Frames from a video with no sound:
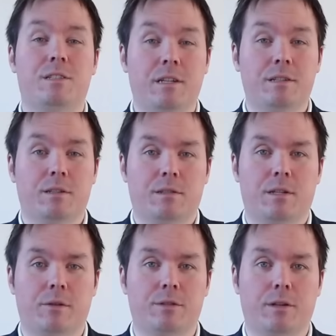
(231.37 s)

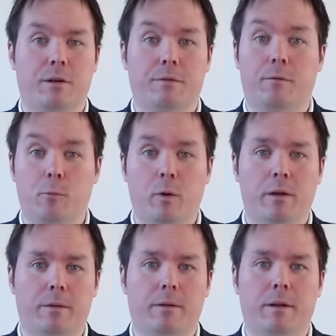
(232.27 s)
distancing herself from
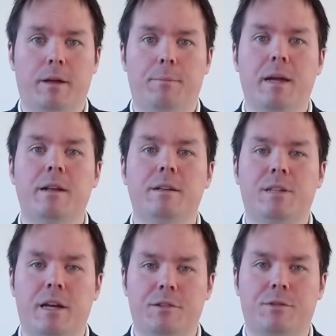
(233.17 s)
Will, making his
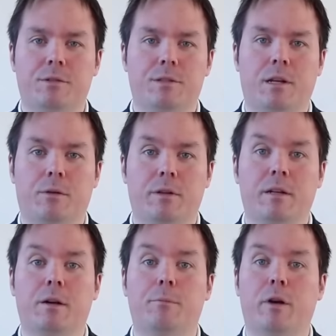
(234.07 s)
actions sound
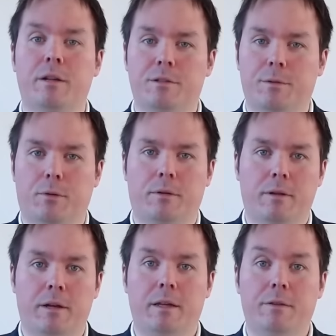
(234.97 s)
incomprehensible,
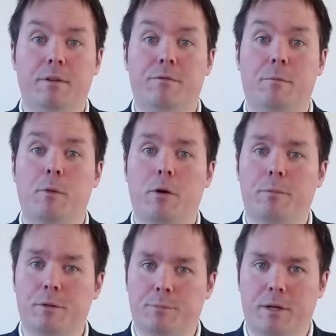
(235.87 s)
even from her
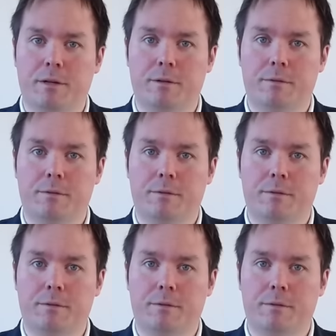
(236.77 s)
perspective.